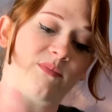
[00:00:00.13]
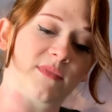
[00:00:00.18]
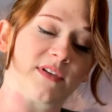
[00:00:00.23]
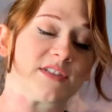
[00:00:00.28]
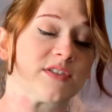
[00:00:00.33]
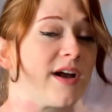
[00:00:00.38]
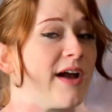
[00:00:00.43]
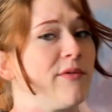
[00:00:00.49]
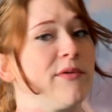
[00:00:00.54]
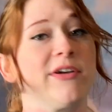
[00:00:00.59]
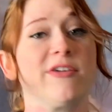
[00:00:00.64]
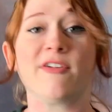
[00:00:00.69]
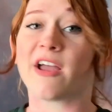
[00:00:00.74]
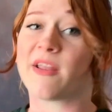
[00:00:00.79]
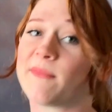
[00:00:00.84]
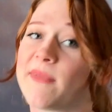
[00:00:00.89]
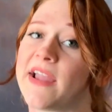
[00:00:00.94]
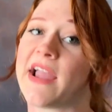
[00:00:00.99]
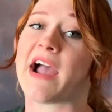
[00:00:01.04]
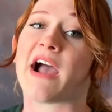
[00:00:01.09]
So I went
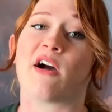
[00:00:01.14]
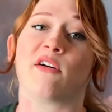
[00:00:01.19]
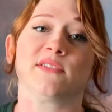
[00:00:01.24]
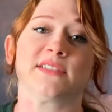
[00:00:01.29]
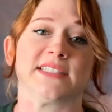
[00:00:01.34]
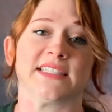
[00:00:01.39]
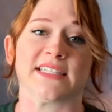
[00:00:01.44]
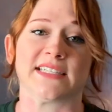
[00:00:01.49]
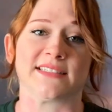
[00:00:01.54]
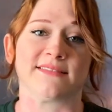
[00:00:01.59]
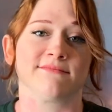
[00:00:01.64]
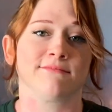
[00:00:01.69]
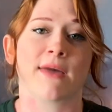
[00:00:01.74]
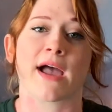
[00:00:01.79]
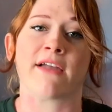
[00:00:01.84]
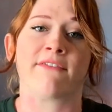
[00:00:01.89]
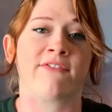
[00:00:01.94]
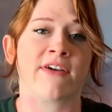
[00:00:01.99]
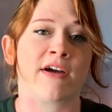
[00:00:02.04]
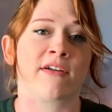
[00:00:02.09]
around my house and
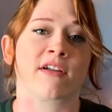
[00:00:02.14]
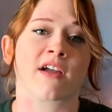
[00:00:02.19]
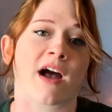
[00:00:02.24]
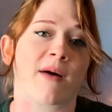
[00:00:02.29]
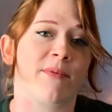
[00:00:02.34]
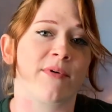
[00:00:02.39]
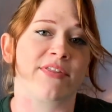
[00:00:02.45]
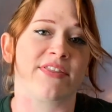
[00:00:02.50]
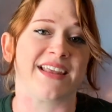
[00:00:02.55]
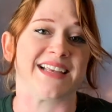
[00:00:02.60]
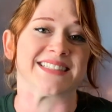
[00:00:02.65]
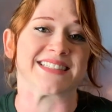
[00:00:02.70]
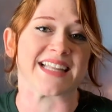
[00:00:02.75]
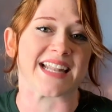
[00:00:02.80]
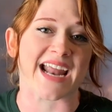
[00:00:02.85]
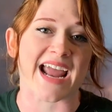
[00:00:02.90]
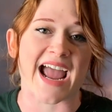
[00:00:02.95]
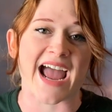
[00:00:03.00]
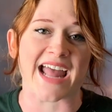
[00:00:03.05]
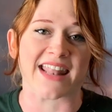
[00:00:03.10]
I found a couple things that
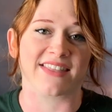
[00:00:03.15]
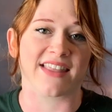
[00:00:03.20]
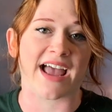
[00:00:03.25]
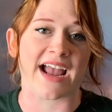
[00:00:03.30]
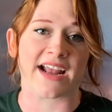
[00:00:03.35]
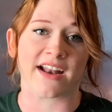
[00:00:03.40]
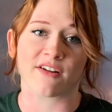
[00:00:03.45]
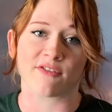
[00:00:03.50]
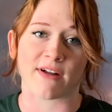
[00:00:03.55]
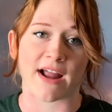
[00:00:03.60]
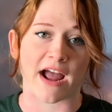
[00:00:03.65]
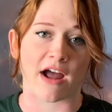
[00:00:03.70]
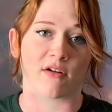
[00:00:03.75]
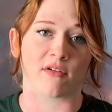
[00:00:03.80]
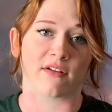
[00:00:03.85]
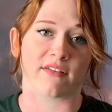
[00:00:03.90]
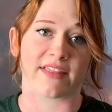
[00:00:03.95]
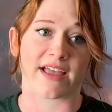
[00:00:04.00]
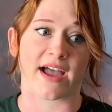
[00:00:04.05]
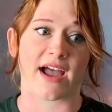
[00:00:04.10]
I had lying
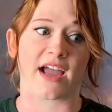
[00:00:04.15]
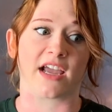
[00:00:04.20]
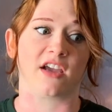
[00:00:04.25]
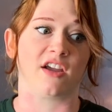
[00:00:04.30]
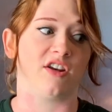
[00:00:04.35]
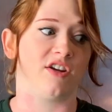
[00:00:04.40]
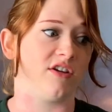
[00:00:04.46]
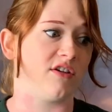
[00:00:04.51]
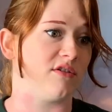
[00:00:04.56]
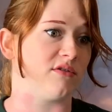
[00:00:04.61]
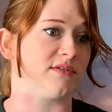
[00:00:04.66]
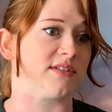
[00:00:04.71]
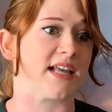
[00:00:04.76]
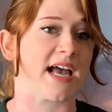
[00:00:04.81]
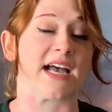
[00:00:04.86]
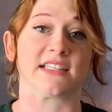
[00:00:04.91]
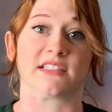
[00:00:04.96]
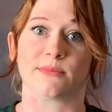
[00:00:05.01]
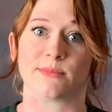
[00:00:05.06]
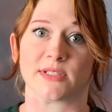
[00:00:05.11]
around that I could use
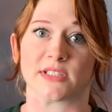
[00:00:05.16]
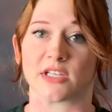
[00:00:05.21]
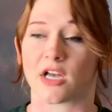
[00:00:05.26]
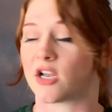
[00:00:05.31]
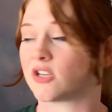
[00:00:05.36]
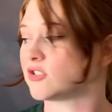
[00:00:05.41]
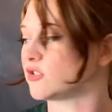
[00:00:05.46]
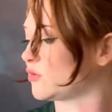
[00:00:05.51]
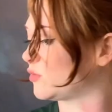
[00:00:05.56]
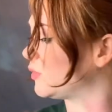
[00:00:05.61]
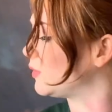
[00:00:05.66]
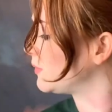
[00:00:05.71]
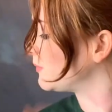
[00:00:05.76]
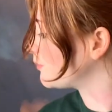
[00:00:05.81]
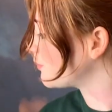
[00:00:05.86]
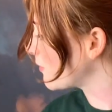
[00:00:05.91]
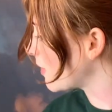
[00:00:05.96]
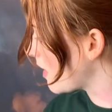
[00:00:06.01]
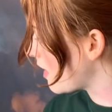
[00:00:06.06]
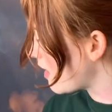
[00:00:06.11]
as a massage tool.
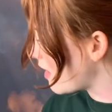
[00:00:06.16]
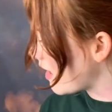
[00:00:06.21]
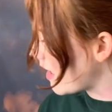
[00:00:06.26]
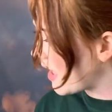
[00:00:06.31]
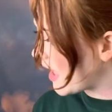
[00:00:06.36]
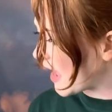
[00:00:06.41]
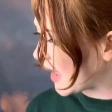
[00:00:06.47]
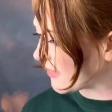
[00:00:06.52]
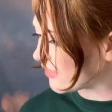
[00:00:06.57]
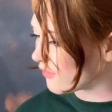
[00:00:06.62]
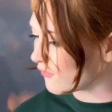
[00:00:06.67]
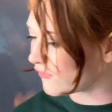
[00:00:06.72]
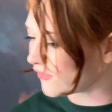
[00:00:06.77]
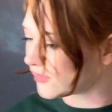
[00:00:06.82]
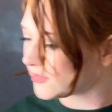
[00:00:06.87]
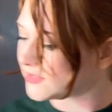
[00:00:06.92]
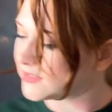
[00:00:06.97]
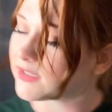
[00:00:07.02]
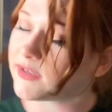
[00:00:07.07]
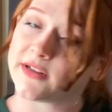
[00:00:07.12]
And the
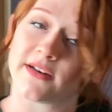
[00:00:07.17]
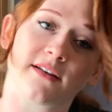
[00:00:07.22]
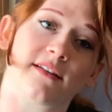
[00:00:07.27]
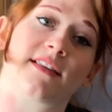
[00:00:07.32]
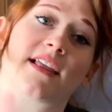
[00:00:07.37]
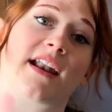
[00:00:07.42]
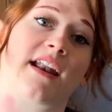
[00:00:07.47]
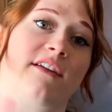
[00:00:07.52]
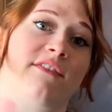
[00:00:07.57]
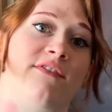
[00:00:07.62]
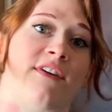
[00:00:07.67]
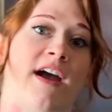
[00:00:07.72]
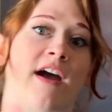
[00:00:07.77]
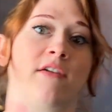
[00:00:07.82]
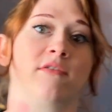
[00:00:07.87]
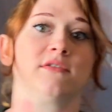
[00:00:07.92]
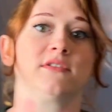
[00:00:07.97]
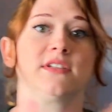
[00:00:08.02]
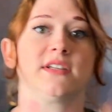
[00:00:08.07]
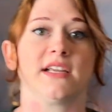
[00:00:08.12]
first one that I
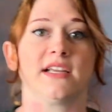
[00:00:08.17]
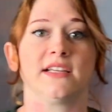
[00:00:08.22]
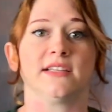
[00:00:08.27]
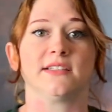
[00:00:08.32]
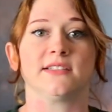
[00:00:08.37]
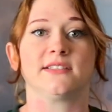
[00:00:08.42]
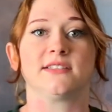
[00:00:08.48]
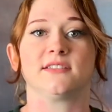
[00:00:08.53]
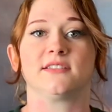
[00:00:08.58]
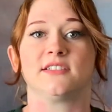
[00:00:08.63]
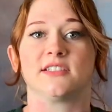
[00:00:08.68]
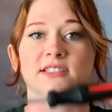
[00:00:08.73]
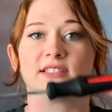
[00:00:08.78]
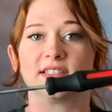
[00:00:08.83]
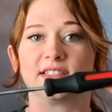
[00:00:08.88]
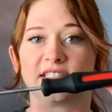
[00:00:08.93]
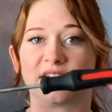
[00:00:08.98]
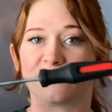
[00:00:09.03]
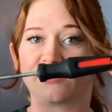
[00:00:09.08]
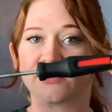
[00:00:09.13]
found is just a
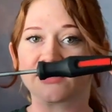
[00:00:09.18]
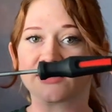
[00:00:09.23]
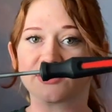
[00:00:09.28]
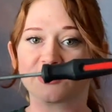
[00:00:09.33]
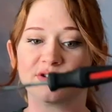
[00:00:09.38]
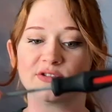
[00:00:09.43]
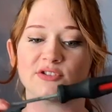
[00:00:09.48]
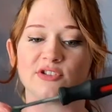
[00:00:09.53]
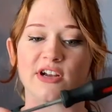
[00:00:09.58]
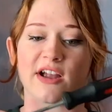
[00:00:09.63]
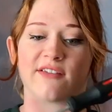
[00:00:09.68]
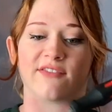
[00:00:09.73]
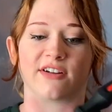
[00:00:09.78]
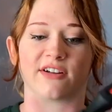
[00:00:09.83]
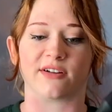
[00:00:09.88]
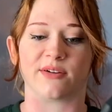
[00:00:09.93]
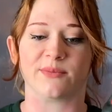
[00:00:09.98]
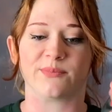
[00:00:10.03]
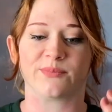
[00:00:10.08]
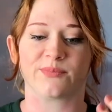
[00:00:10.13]
simple
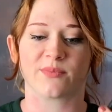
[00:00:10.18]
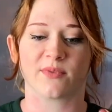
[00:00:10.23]
screwdriver.